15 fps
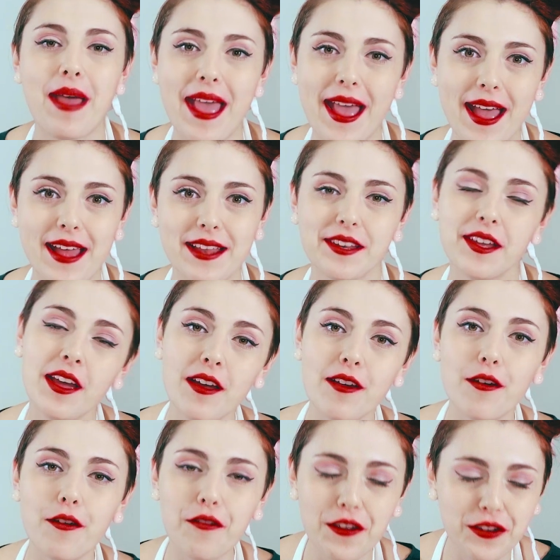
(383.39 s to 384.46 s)
and
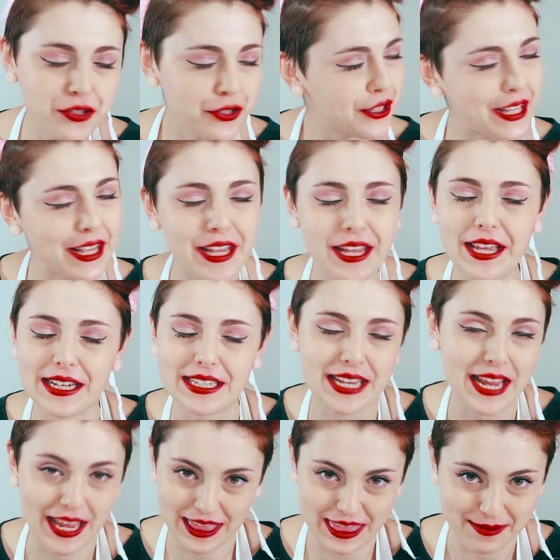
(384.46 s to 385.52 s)
visually
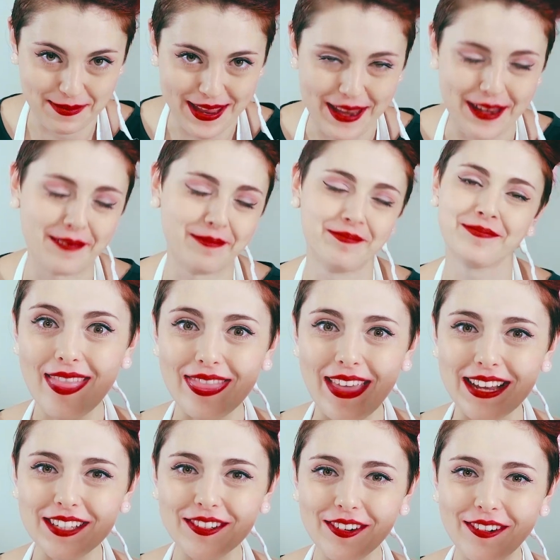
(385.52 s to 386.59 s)
take them in.
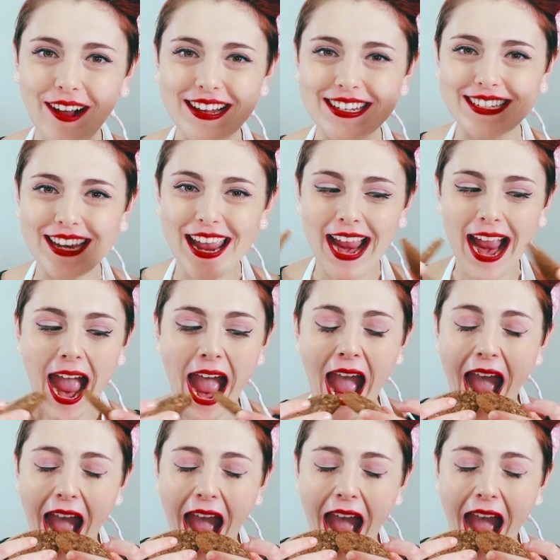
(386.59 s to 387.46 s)
Thanks for watching!